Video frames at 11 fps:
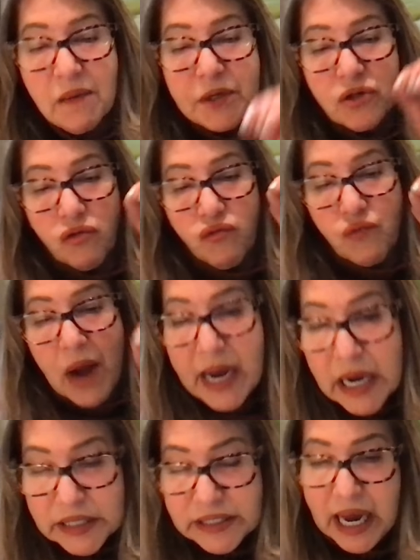up as
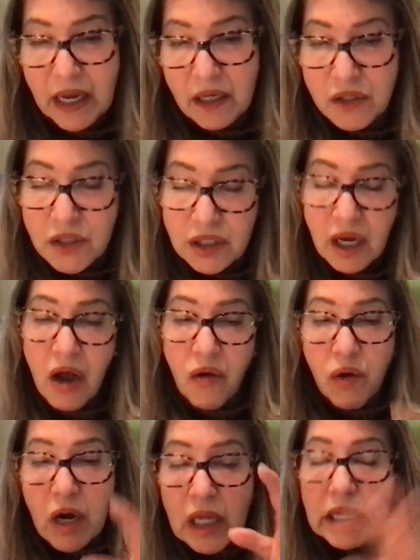orangutans,
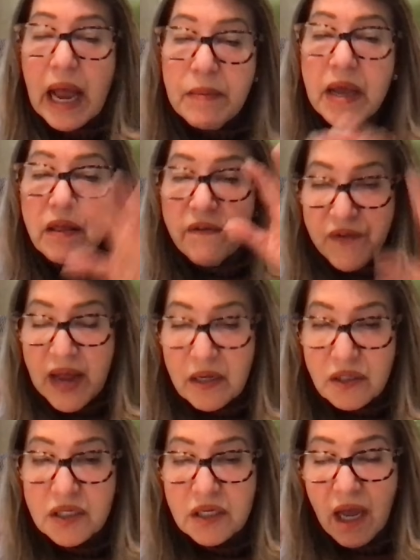were climbing the
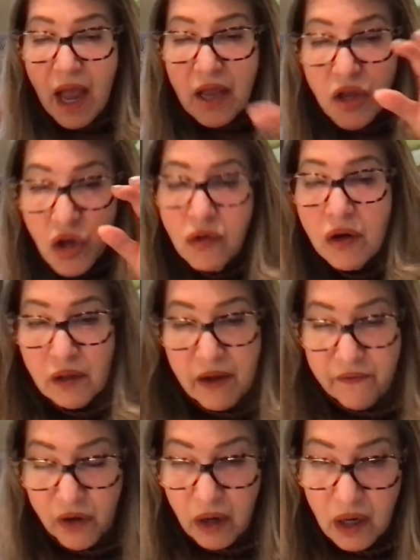fence at
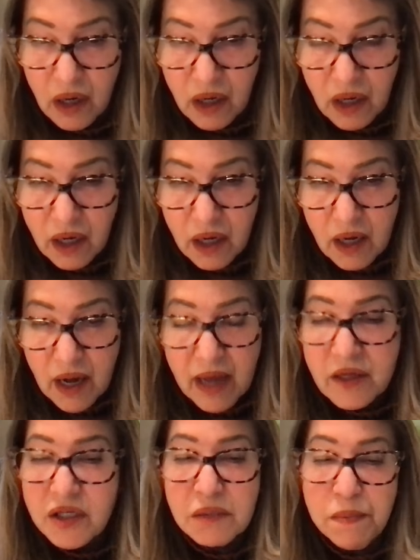Unilever.
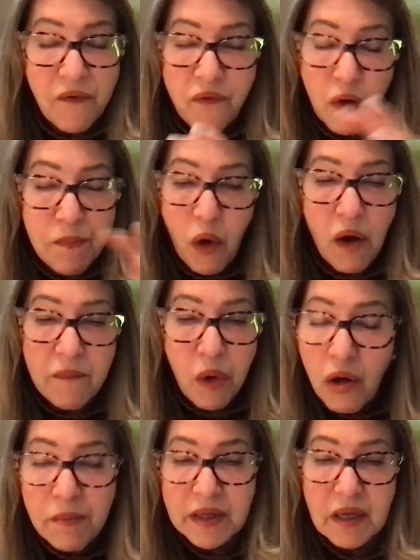And this is before Paul
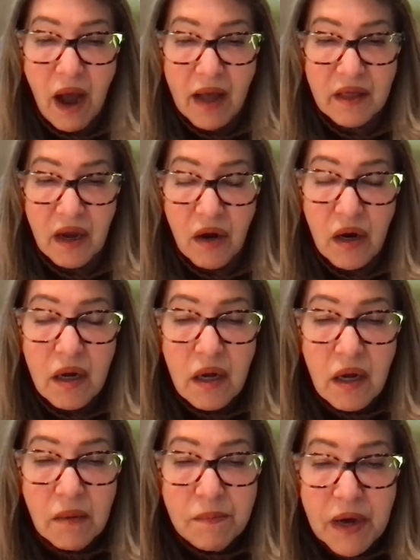Pullman got there.
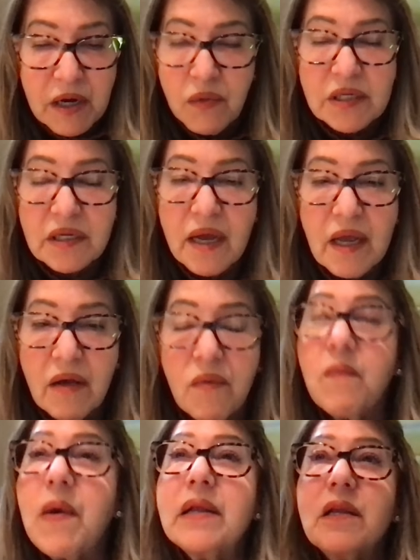But it was like it
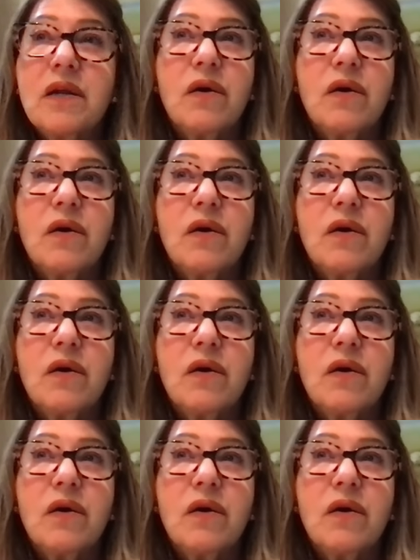went